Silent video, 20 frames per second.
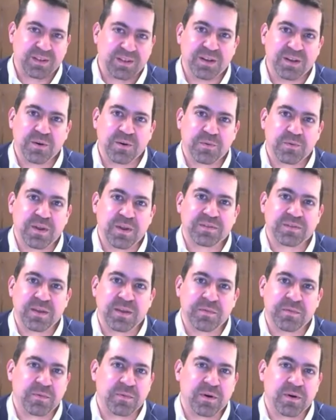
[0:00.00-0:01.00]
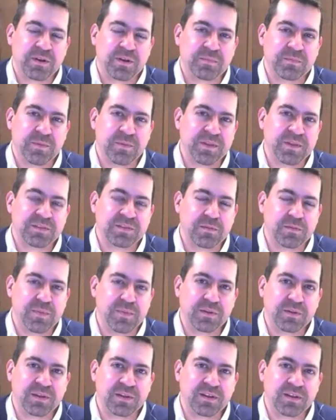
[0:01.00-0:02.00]
know, greet them and welcome them into the
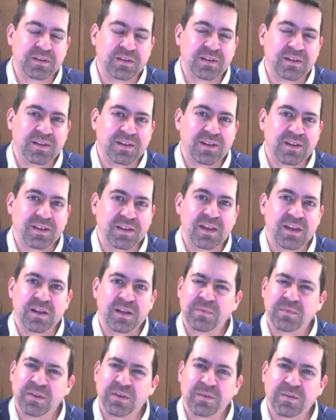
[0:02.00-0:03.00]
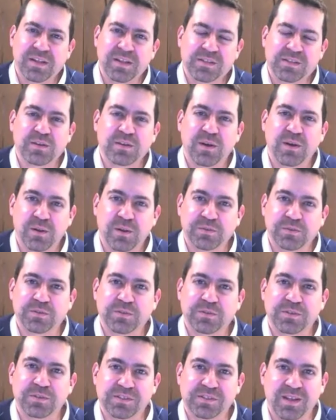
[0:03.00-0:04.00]
building. And again, you know, that's a
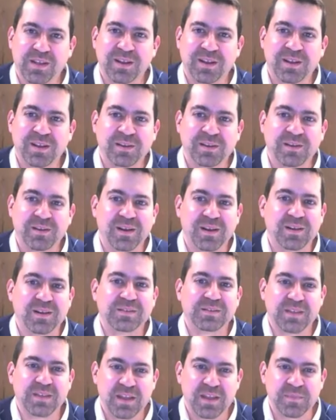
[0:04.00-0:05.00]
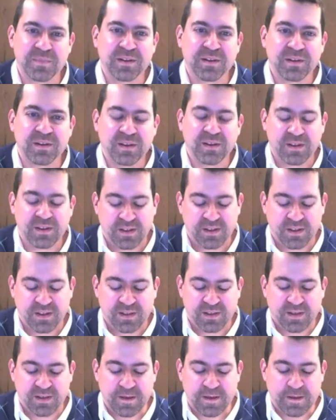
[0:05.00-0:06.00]
culture-setting statement.
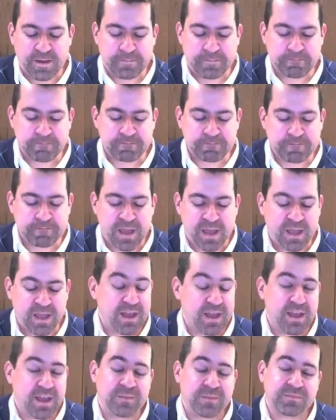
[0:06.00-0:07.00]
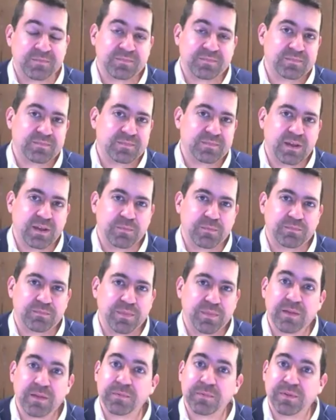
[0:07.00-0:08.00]
I'm a
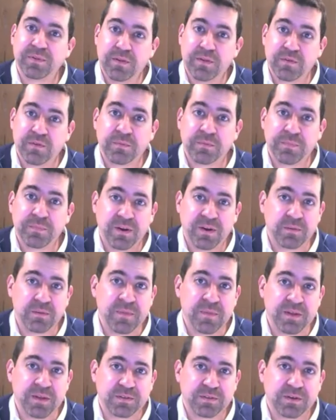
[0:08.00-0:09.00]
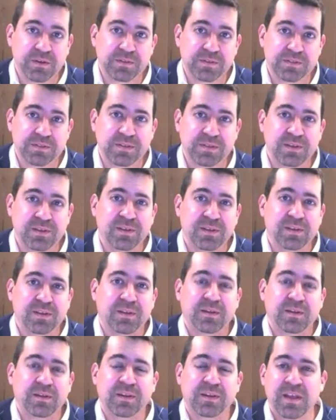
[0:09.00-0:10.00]
big believer in peer mentors,
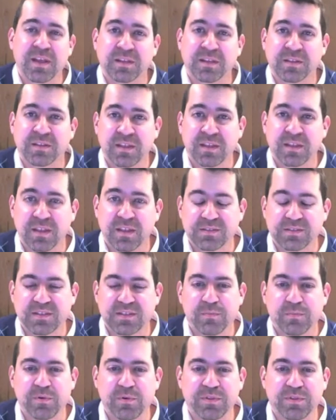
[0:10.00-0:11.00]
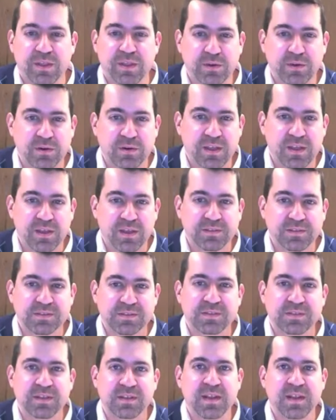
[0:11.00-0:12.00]
connecting kids up with other
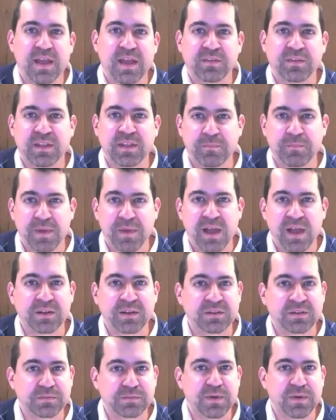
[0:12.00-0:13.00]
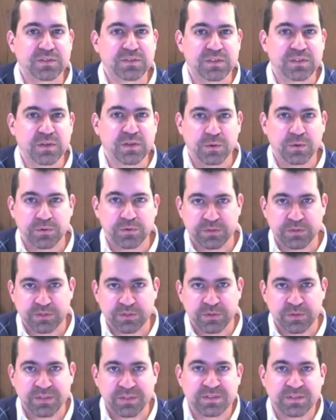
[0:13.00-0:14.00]
kids and having that bond, especially older
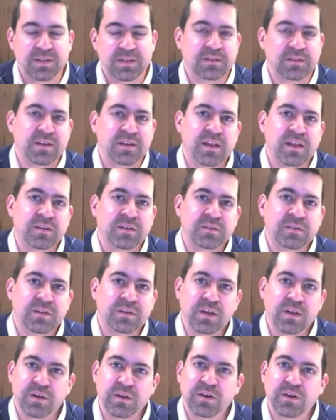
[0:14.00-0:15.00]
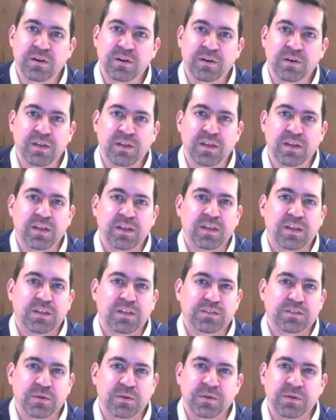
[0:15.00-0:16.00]
students and younger
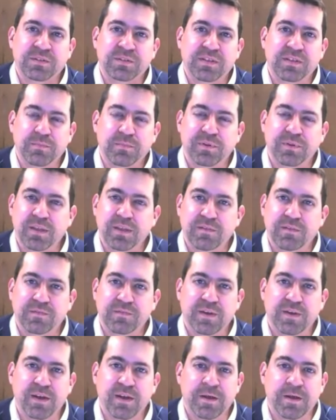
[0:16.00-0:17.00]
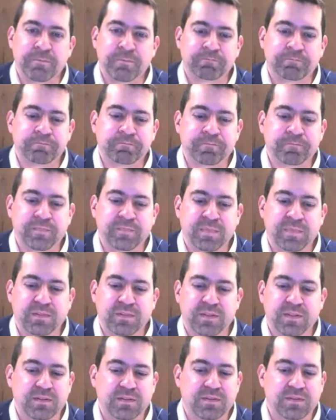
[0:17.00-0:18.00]
students. I believe
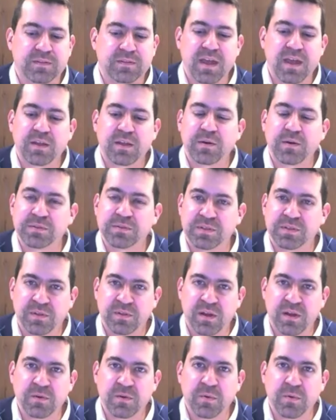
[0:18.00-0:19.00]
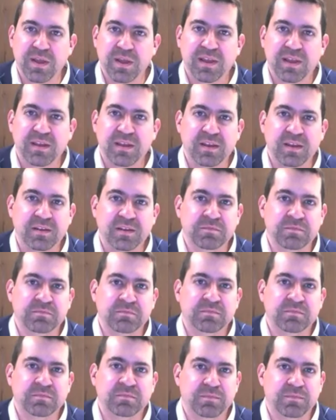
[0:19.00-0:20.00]
that goes a long way
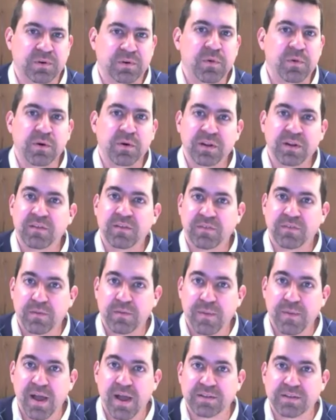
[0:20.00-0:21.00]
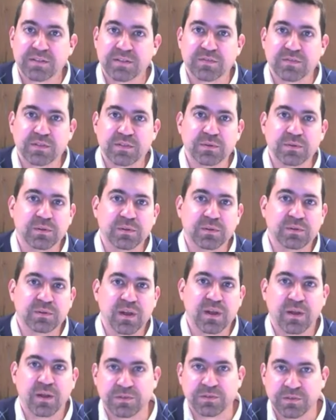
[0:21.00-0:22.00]
in promoting a very positive school
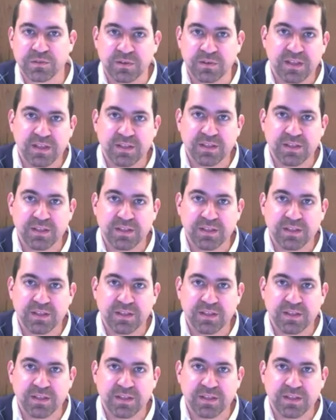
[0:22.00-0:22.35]
culture and